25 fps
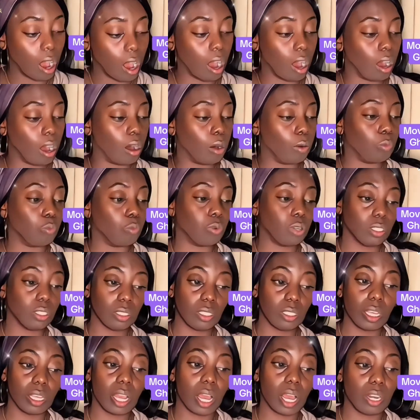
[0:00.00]
One
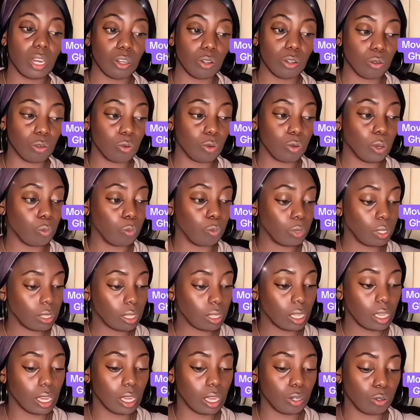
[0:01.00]
thing I
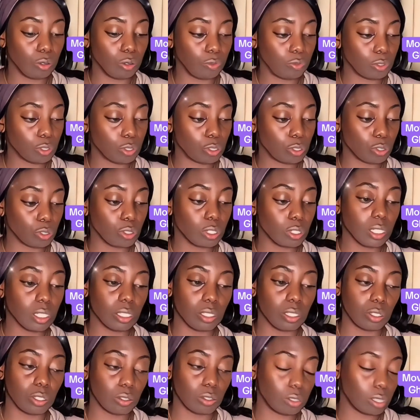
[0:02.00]
know for certain
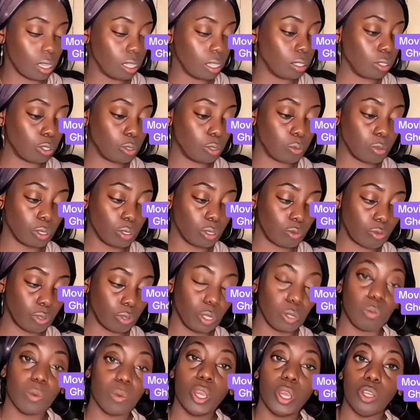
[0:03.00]
in the spirit
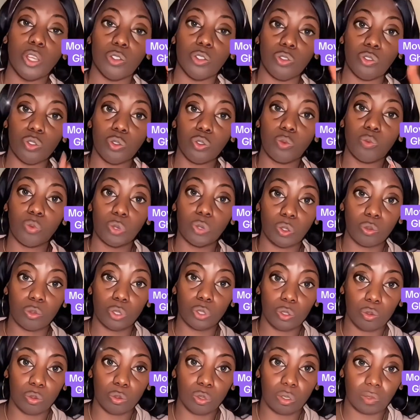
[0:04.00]
realm, you will
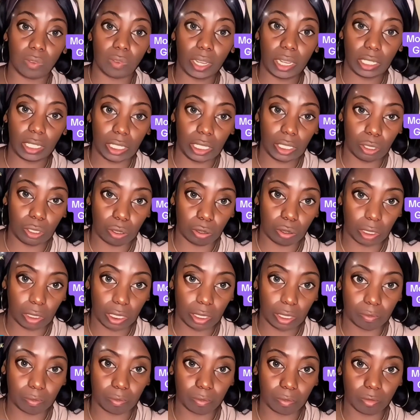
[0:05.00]
lose
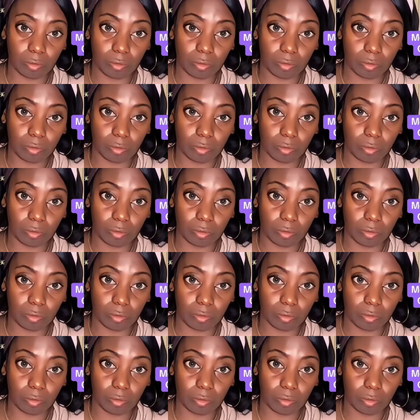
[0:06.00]
financially.